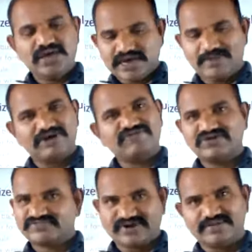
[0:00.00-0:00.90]
command words
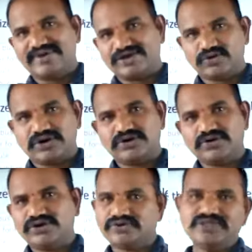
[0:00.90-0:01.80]
from the
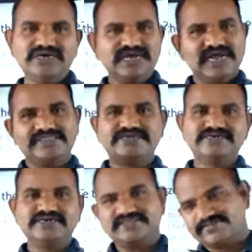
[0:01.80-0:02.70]
microcontroller to the
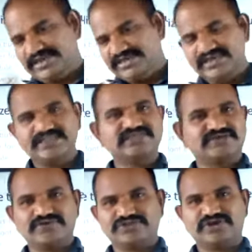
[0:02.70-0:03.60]
LCD display in the
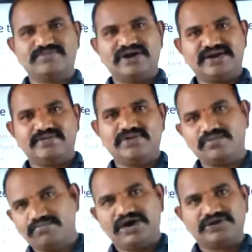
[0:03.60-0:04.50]
sequential
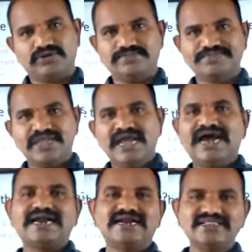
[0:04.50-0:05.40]
module.
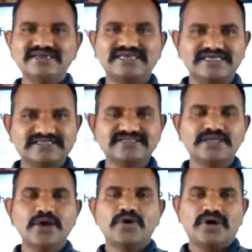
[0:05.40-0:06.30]
And another case is,
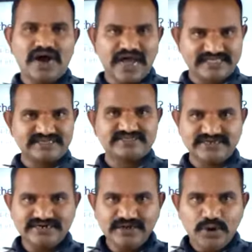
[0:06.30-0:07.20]
as I
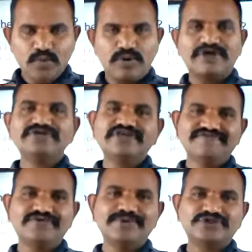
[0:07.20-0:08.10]
said, whatever the
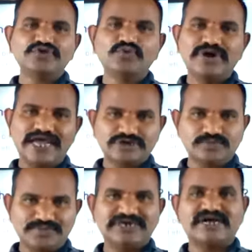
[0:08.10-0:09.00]
information you would like to
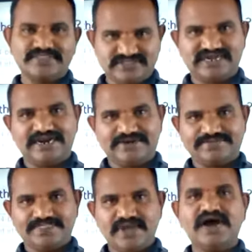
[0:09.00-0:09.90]
print on the screen
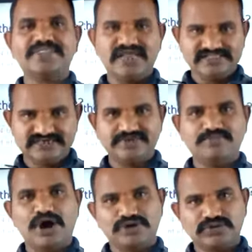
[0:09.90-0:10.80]
on the LCD
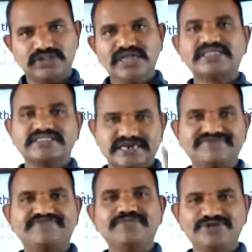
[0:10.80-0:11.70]
module, that
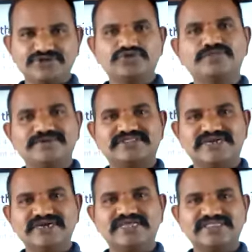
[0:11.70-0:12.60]
information should be
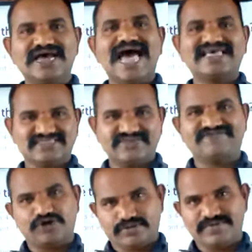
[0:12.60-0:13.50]
sent in the ASCII
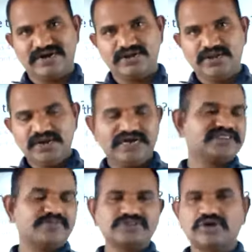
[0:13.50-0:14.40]
format. Let us
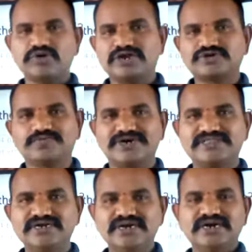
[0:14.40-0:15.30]
suppose I would like to print
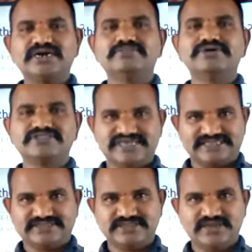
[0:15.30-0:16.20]
the number
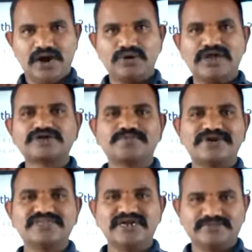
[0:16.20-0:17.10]
6. would like to print
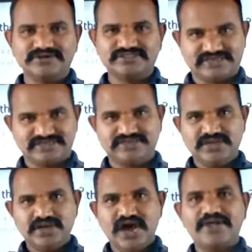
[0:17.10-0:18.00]
the number 6
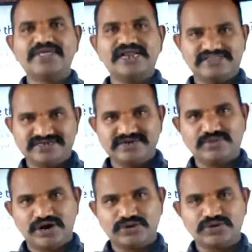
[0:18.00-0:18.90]
on the LCD
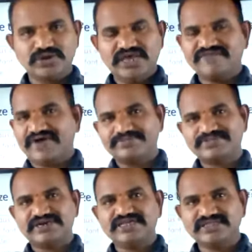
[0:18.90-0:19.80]
module. If I am
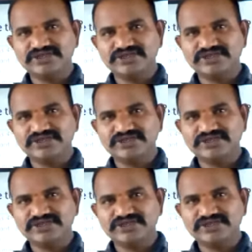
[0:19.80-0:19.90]
sending the